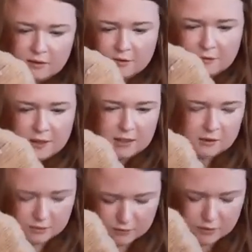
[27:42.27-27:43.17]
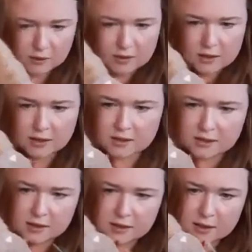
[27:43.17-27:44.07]
frayed sort of look, and you can
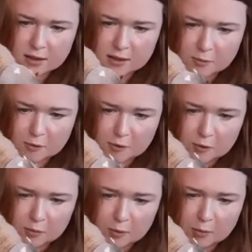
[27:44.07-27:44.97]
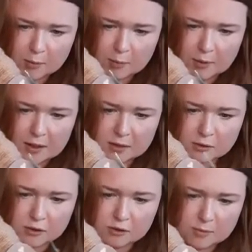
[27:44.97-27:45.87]
still see some of the old pom-pom there, so I'll
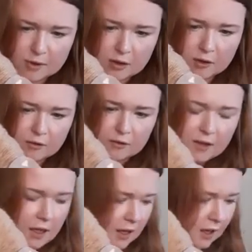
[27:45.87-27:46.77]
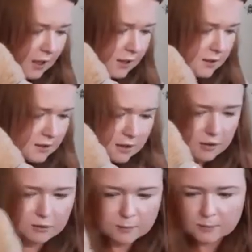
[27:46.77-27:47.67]
just trim that off. And I know
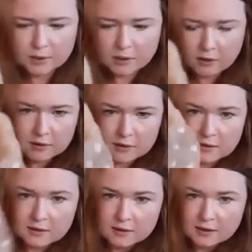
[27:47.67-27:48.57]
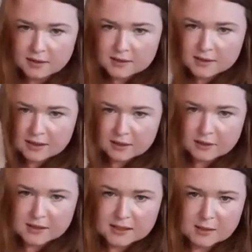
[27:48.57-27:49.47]
you can't see it because
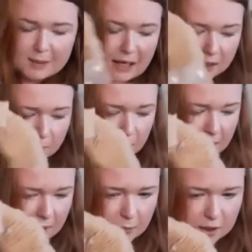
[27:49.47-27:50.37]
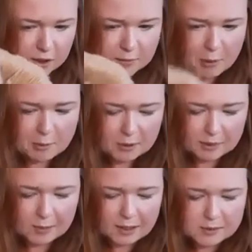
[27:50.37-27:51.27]
it's the back, but I am going to just pop one on the
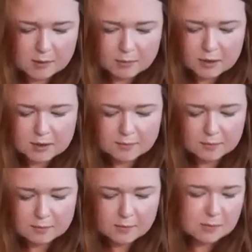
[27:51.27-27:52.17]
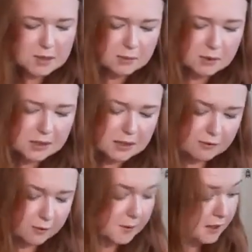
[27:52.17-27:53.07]
back as well, because maybe someone will see it
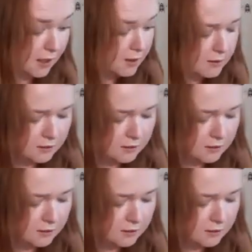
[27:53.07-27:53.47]
from the side.